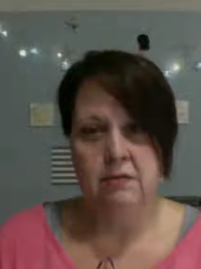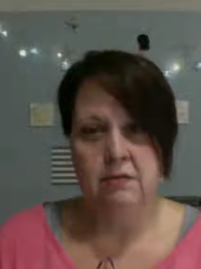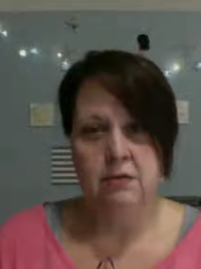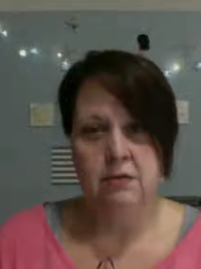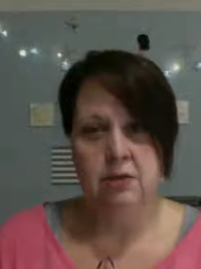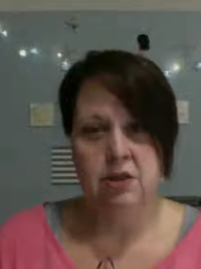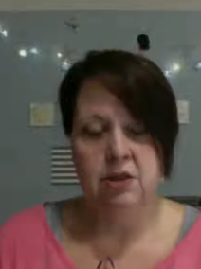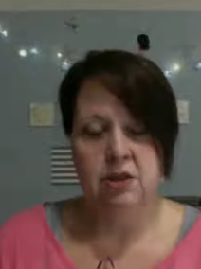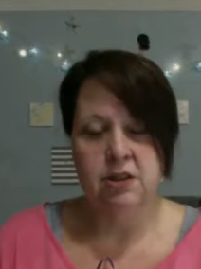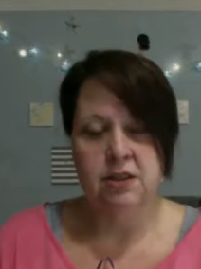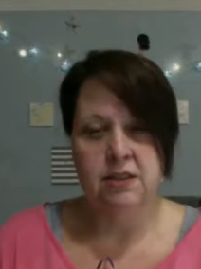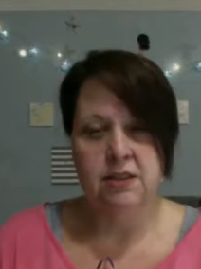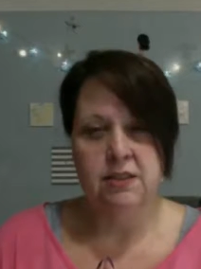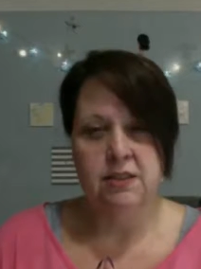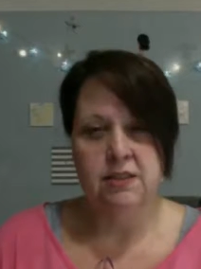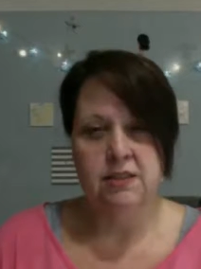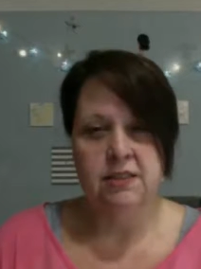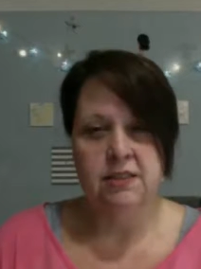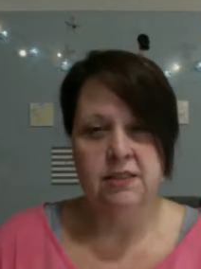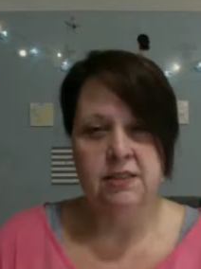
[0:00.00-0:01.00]
just
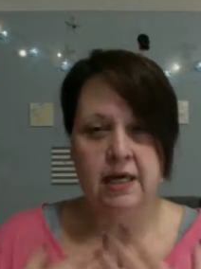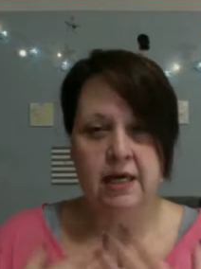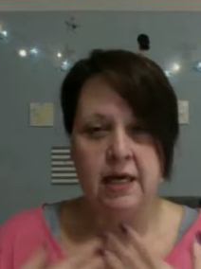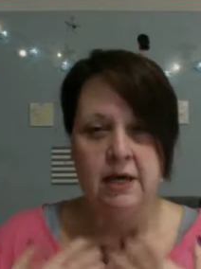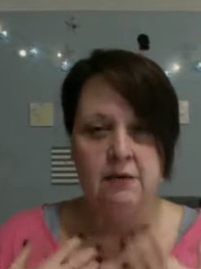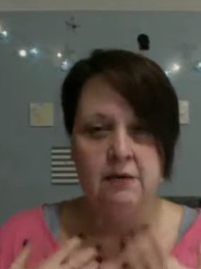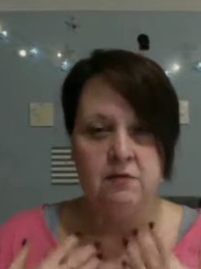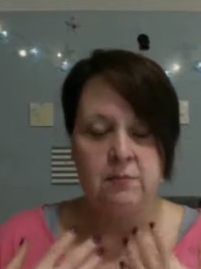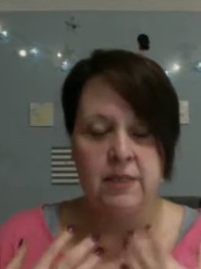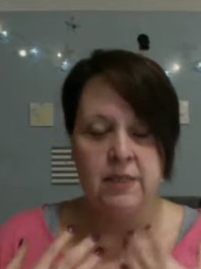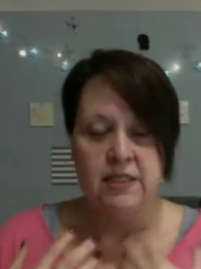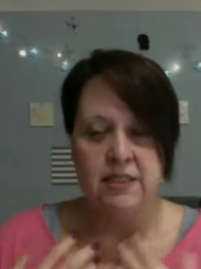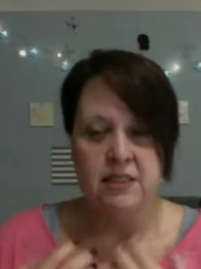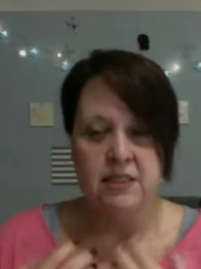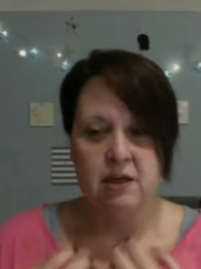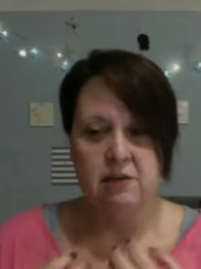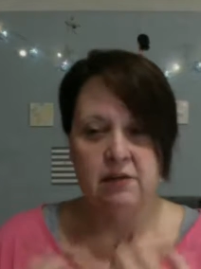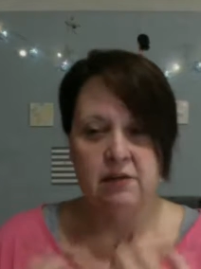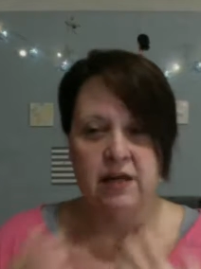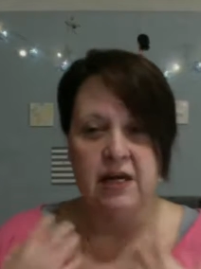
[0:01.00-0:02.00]
take care of
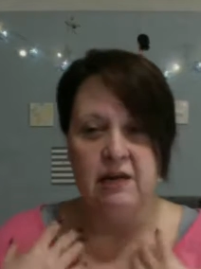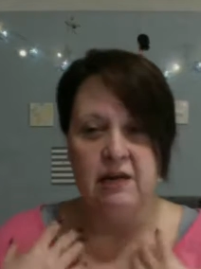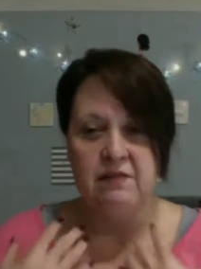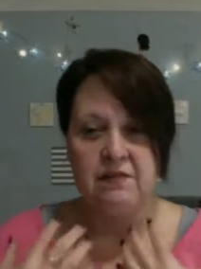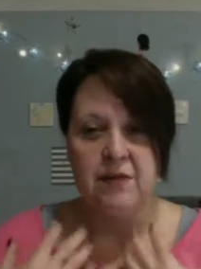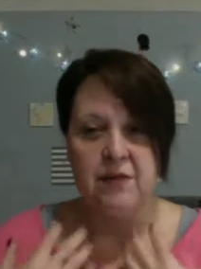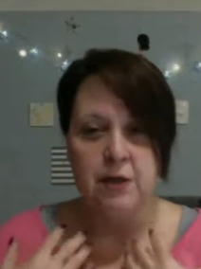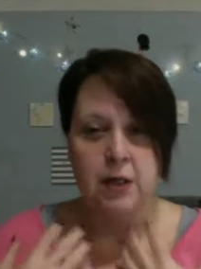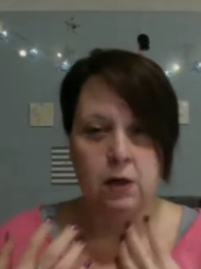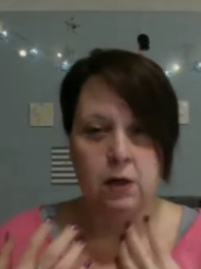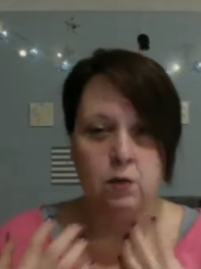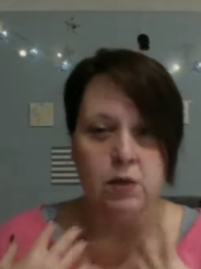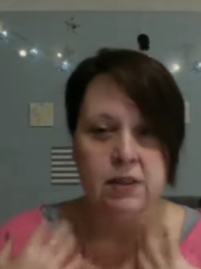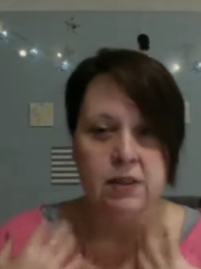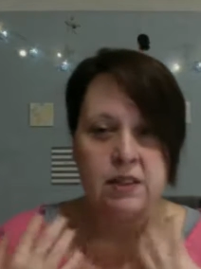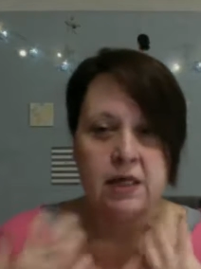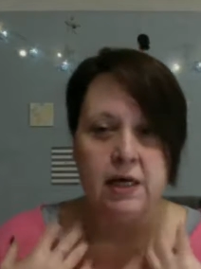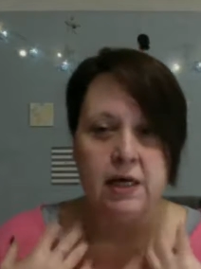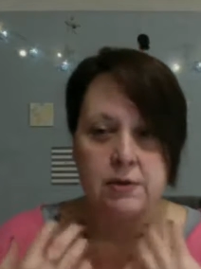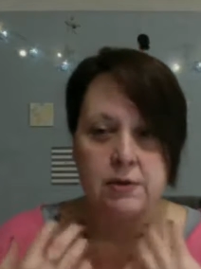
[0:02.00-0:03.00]
myself. I got to figure out what
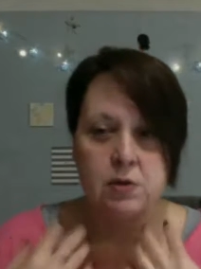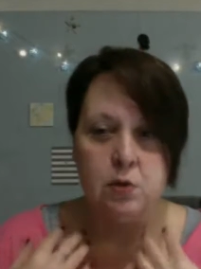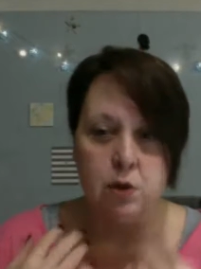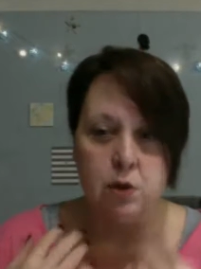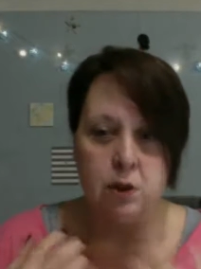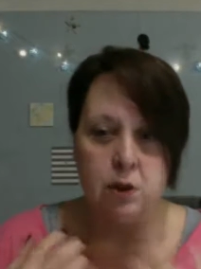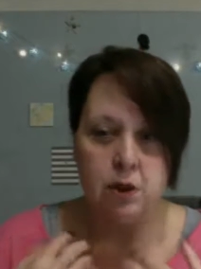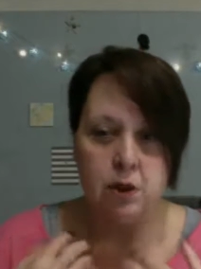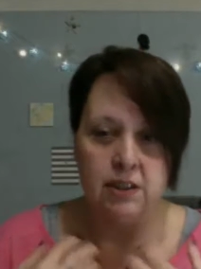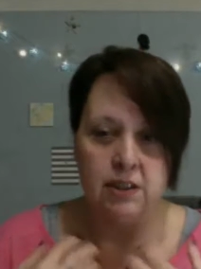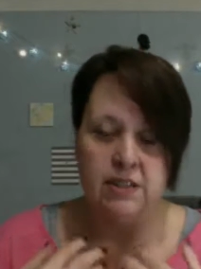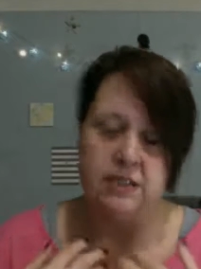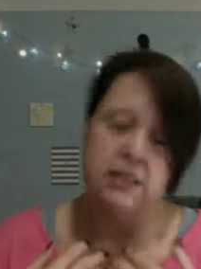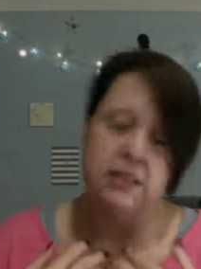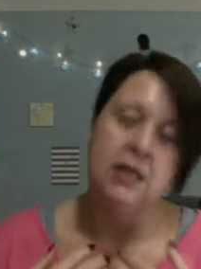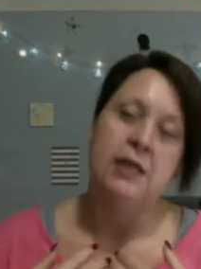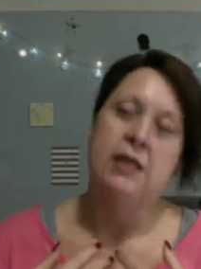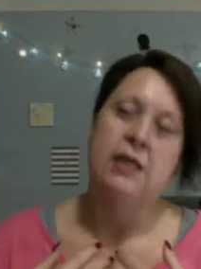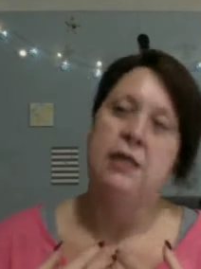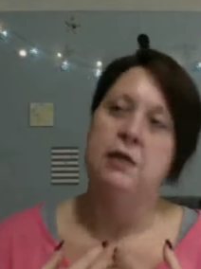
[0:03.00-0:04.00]
the hell's going on
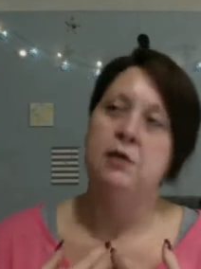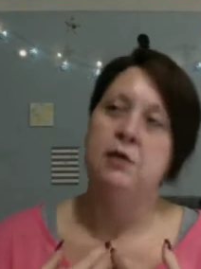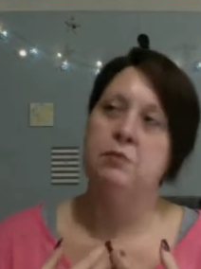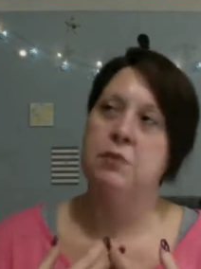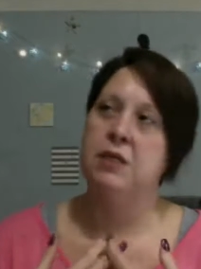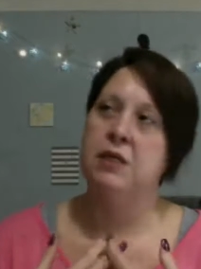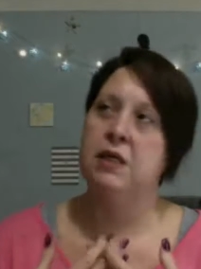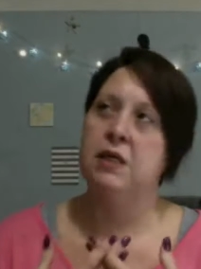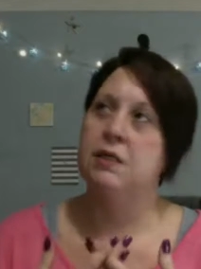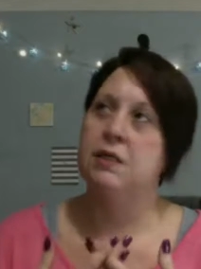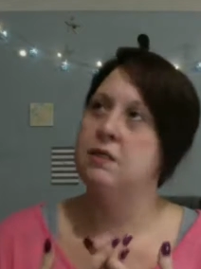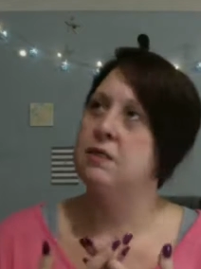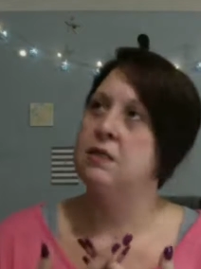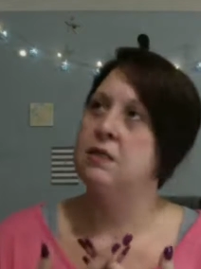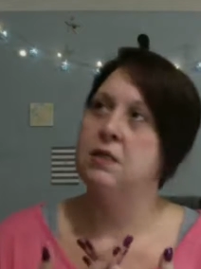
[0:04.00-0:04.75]
inside here, because